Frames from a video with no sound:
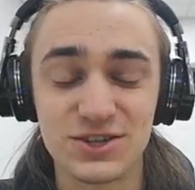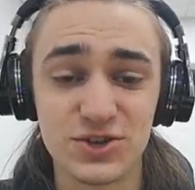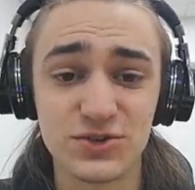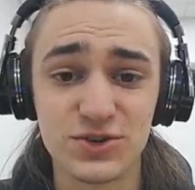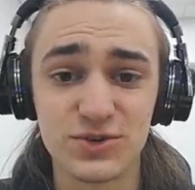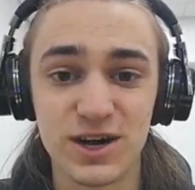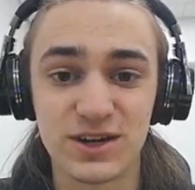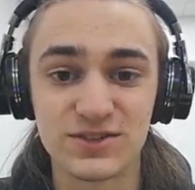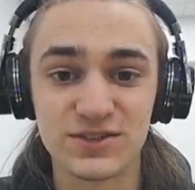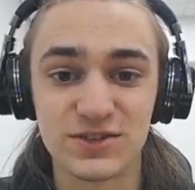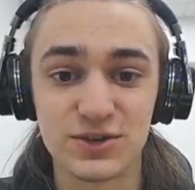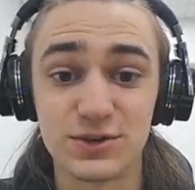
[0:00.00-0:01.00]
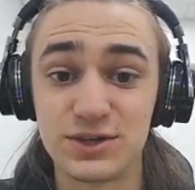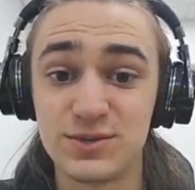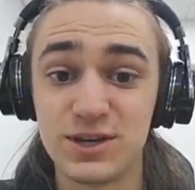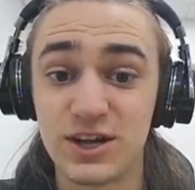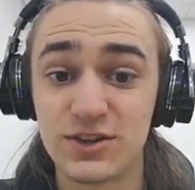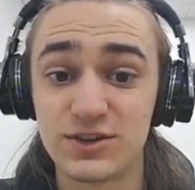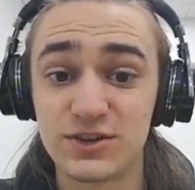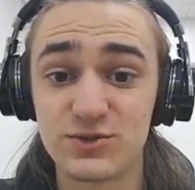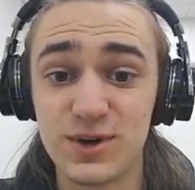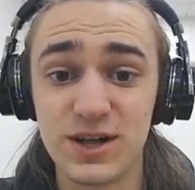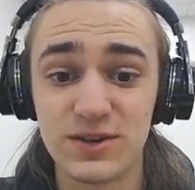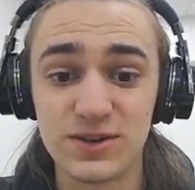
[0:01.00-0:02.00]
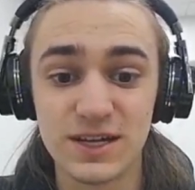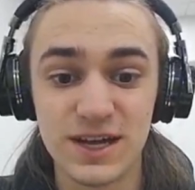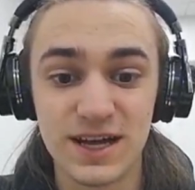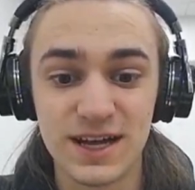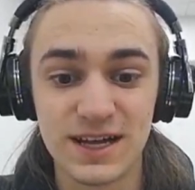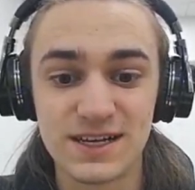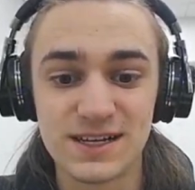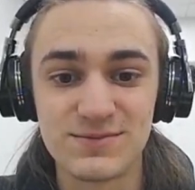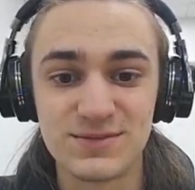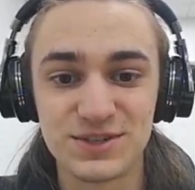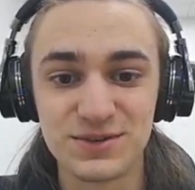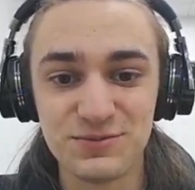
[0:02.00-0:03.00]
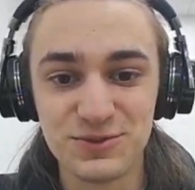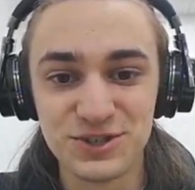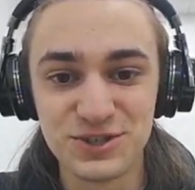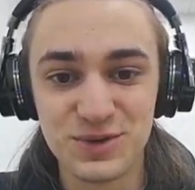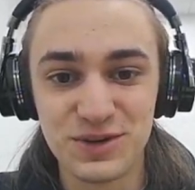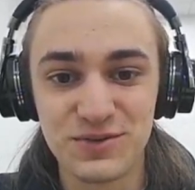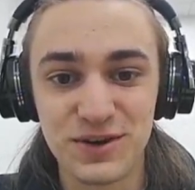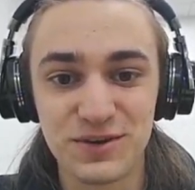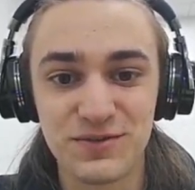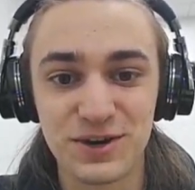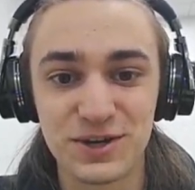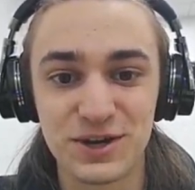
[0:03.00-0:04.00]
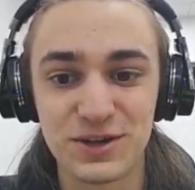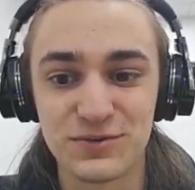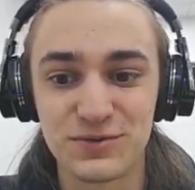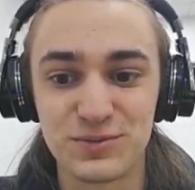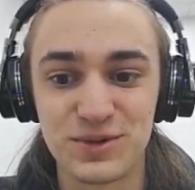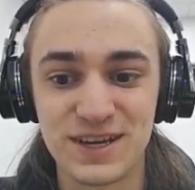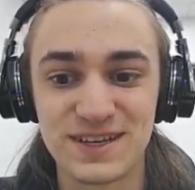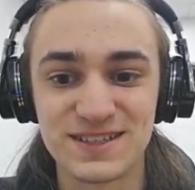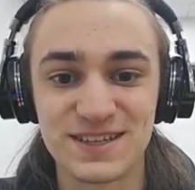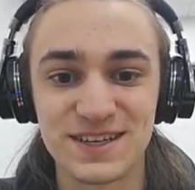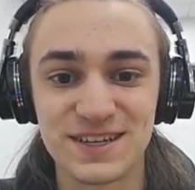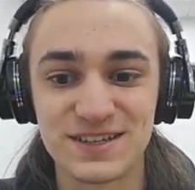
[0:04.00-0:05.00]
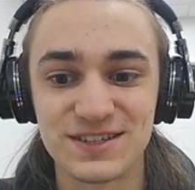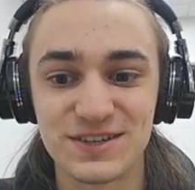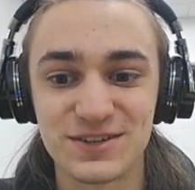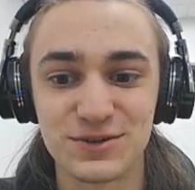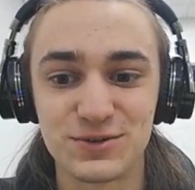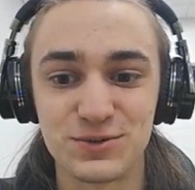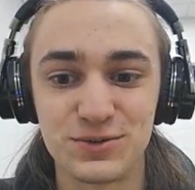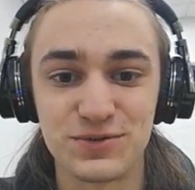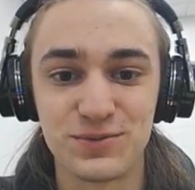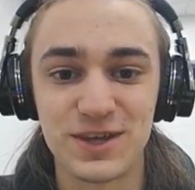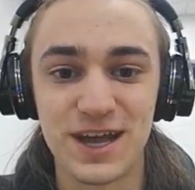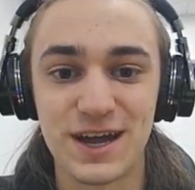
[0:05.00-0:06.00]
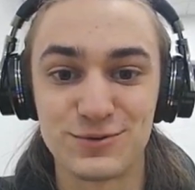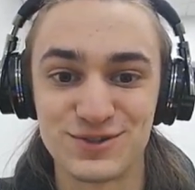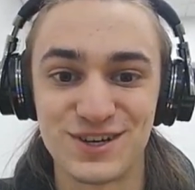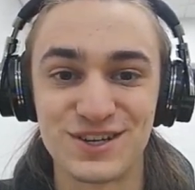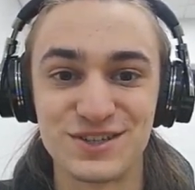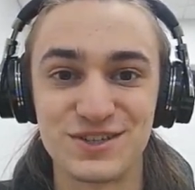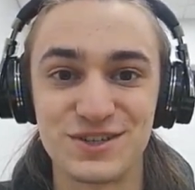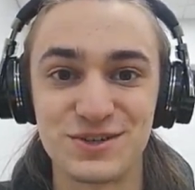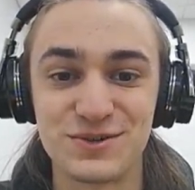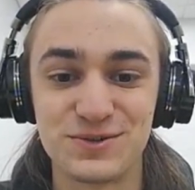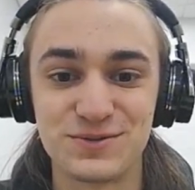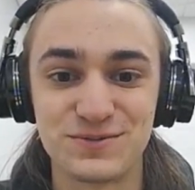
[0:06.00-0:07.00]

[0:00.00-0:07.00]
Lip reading: shulker boxes are going to be colored as well. So it will just be a very, very colorful place, and I think it's going to look cool from the outside too.